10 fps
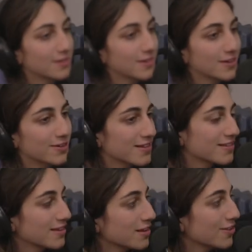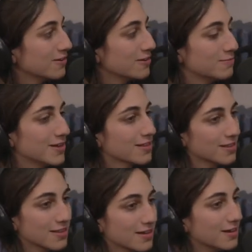You know, he's like Joni Mitchell
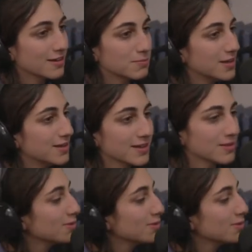to R and B, and it